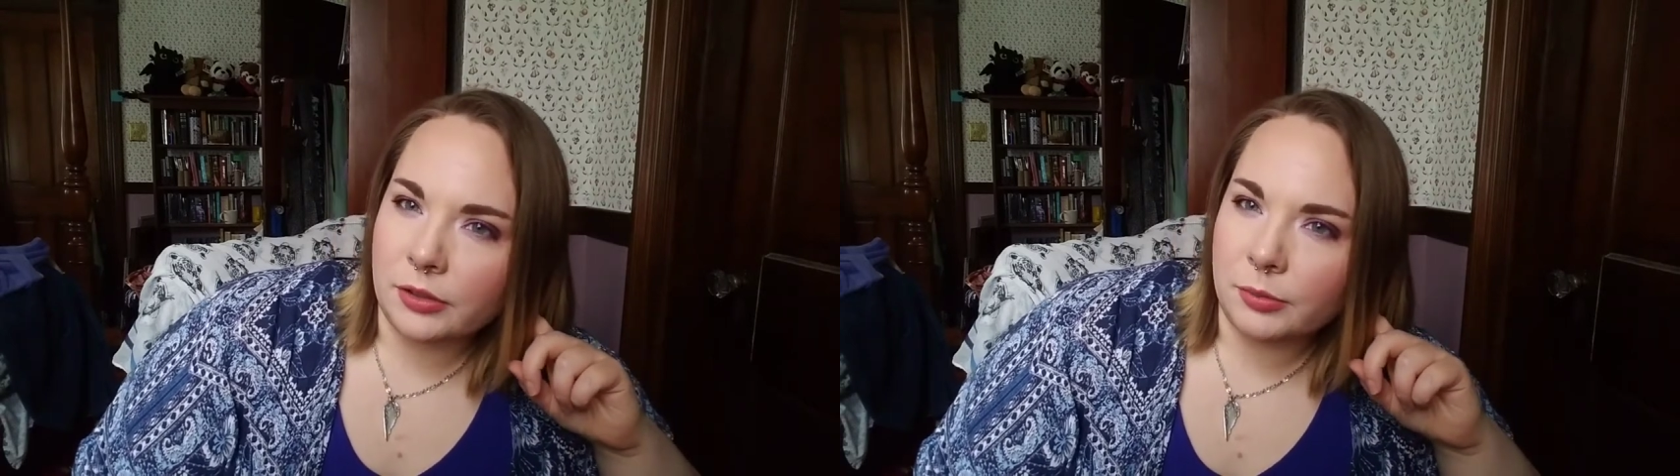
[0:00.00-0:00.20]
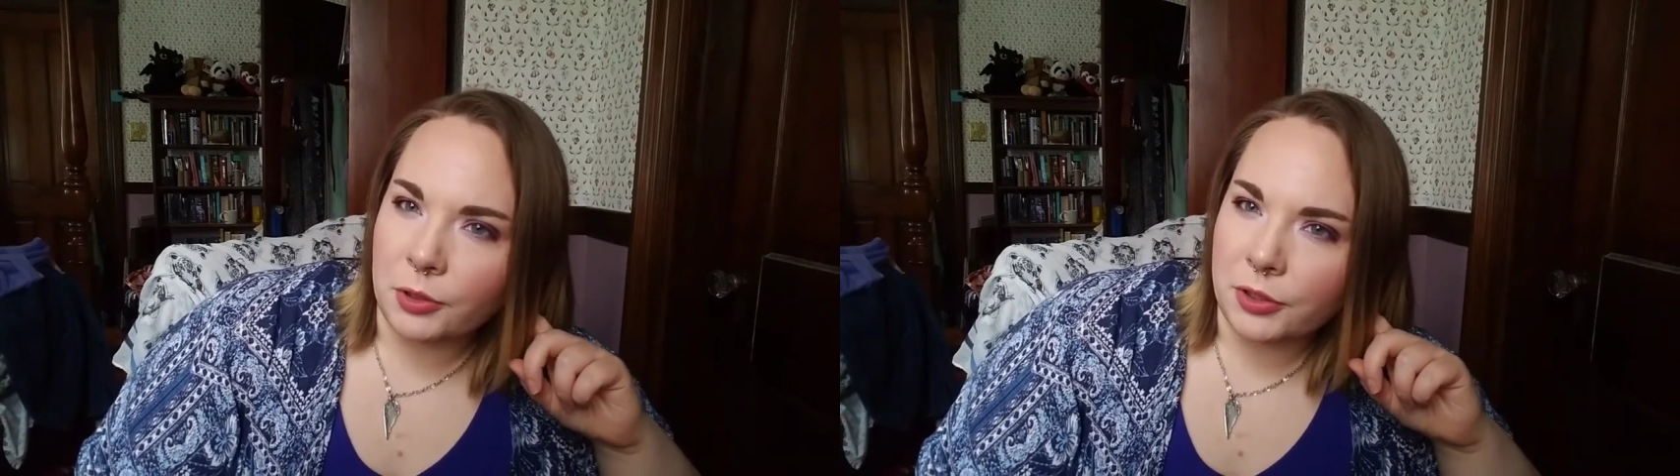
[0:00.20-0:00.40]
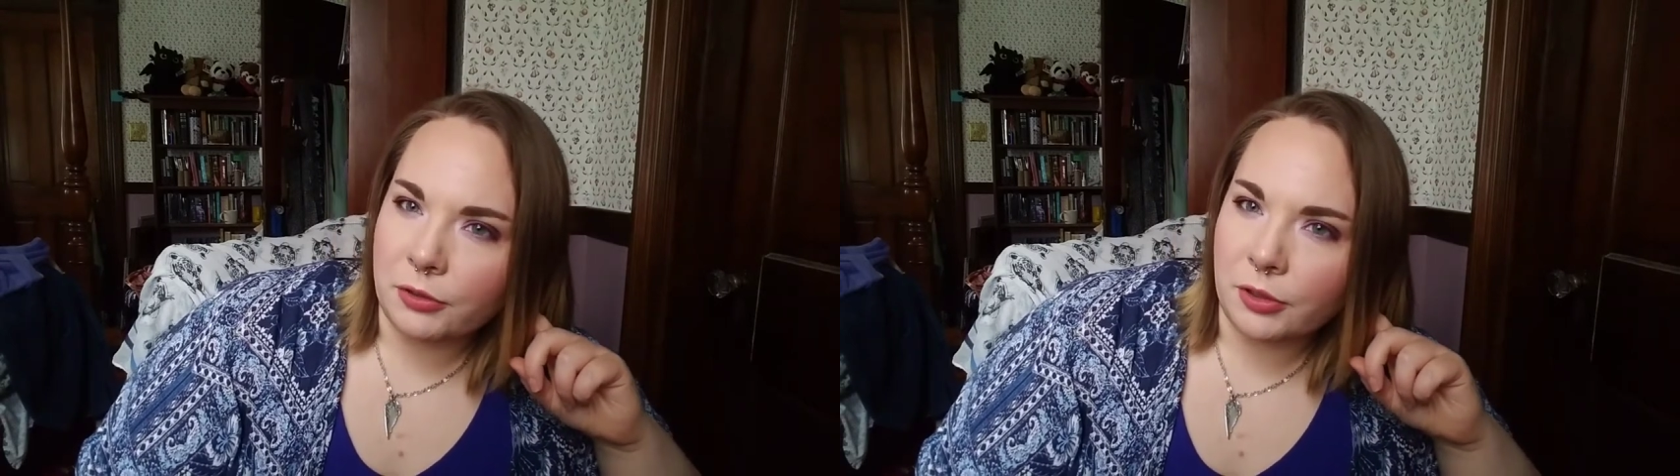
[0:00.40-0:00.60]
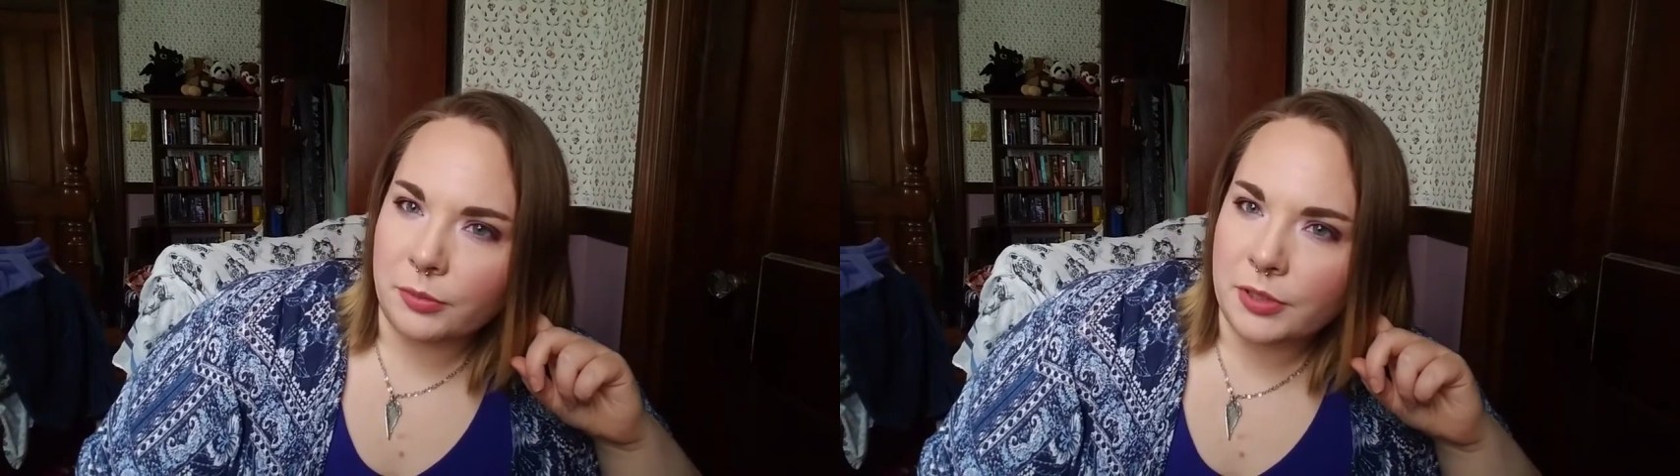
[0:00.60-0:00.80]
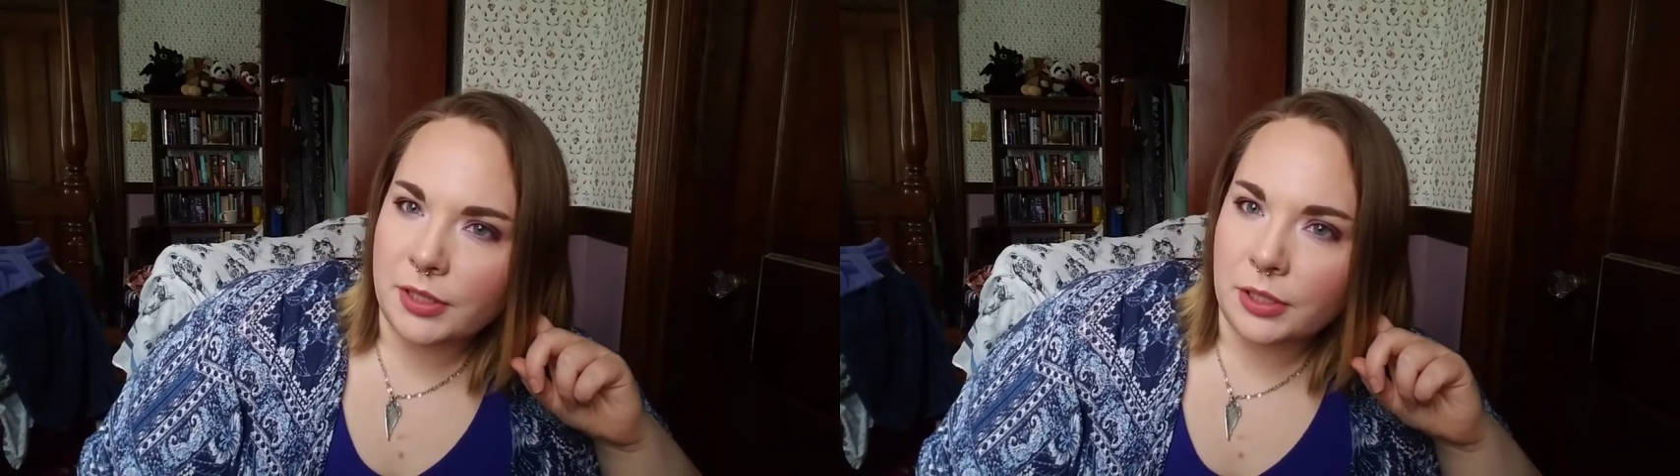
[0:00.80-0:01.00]
into a
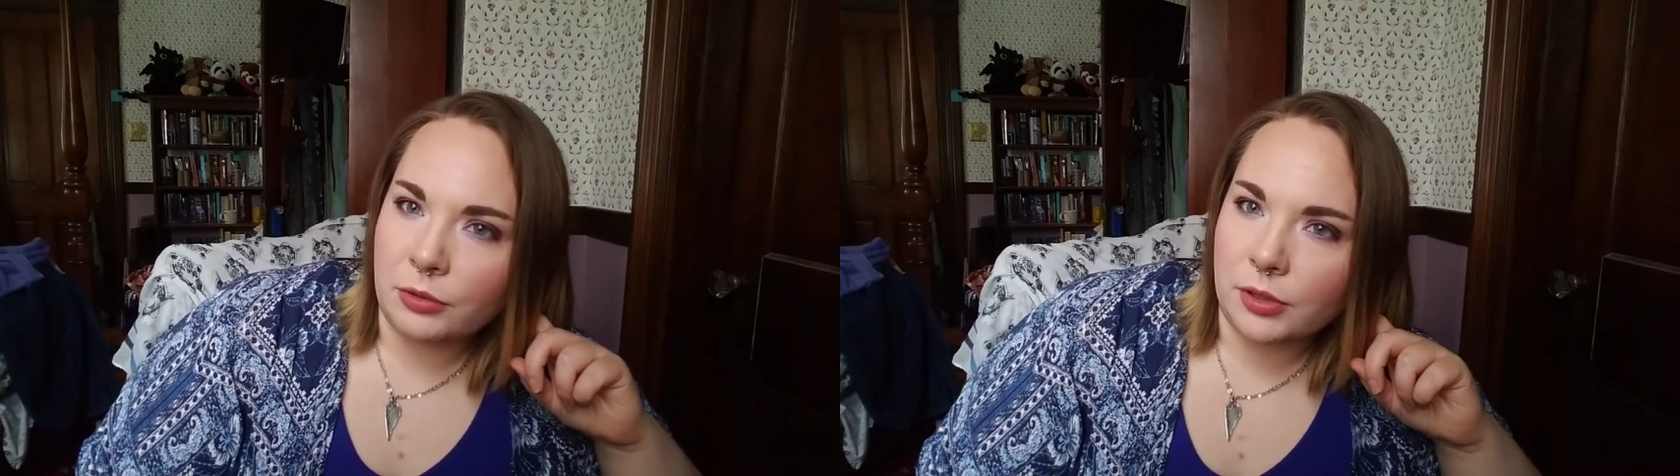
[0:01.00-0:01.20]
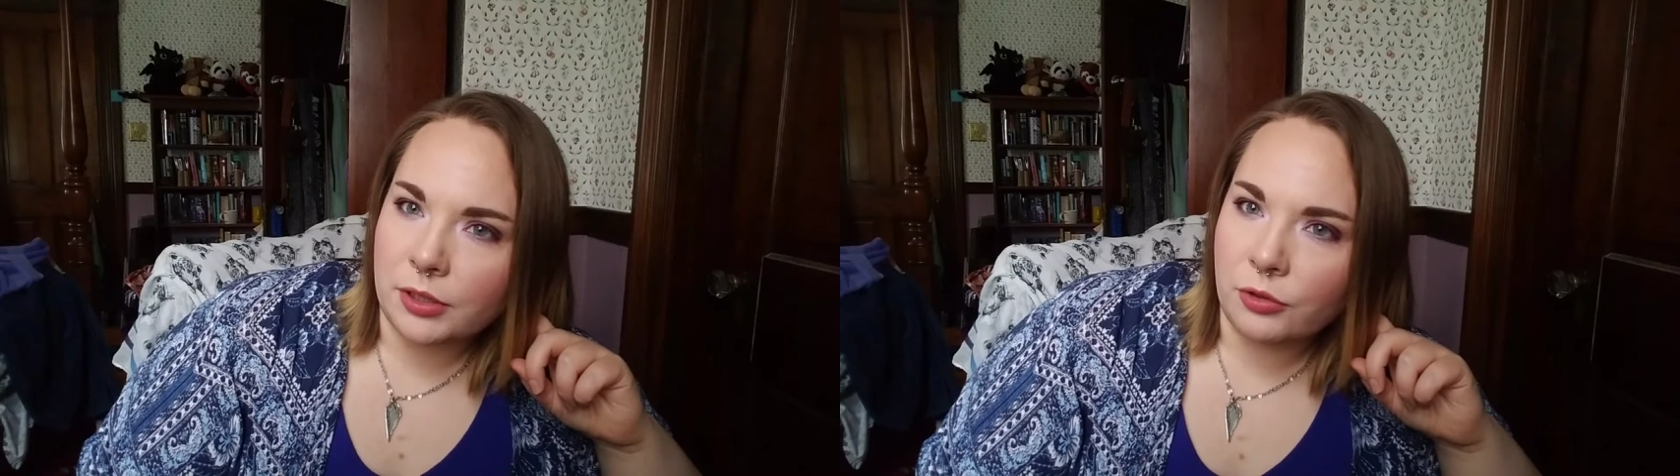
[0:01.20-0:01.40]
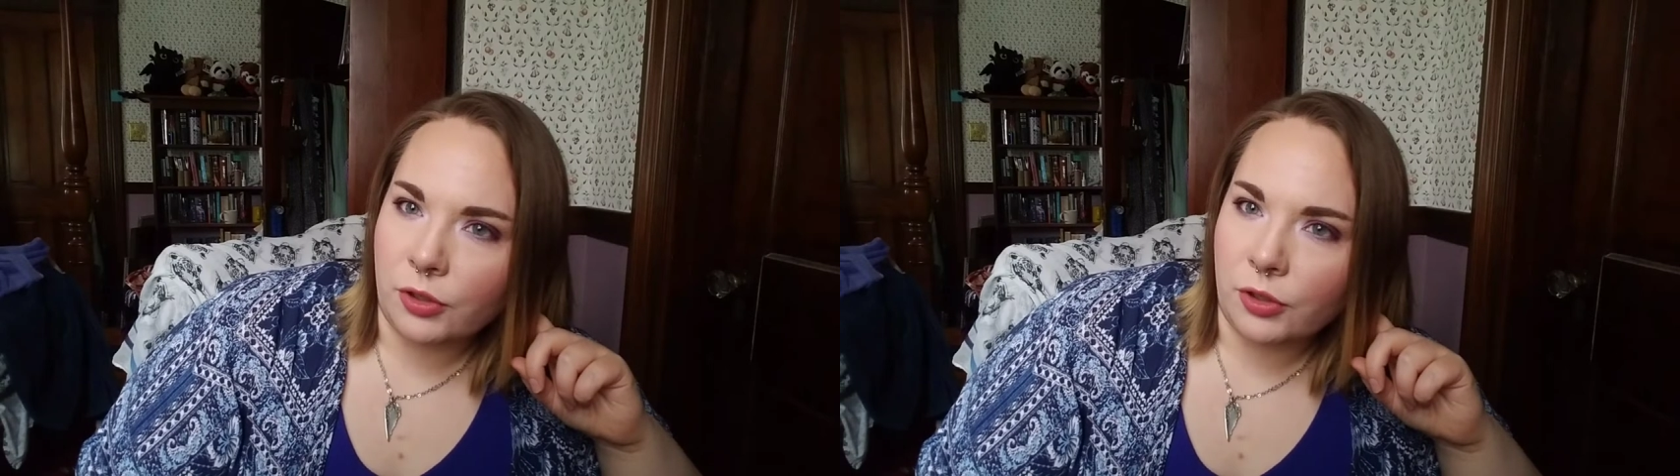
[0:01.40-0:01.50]
structured look.